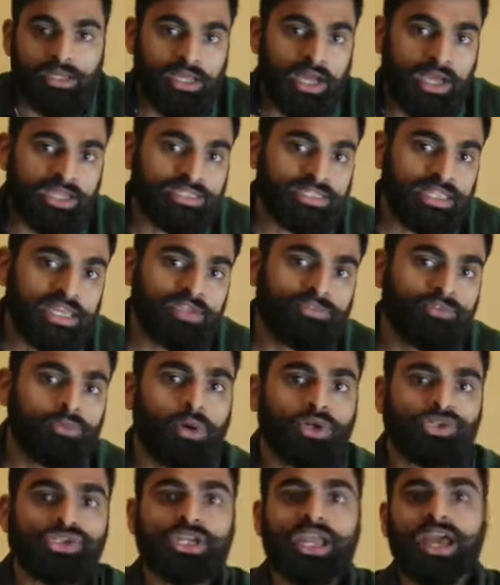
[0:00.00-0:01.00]
Guys, thank you
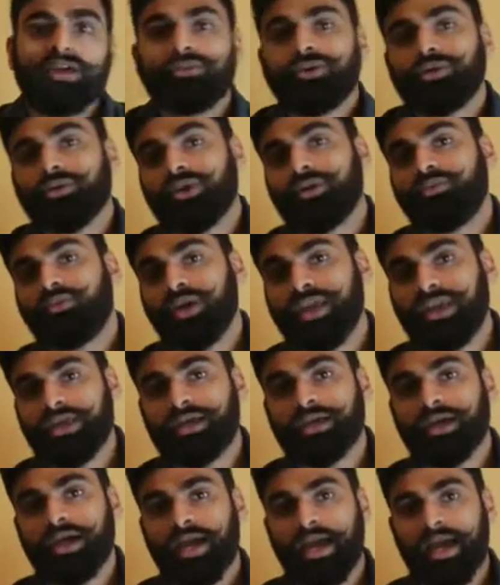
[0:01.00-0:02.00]
for watching. Have a great week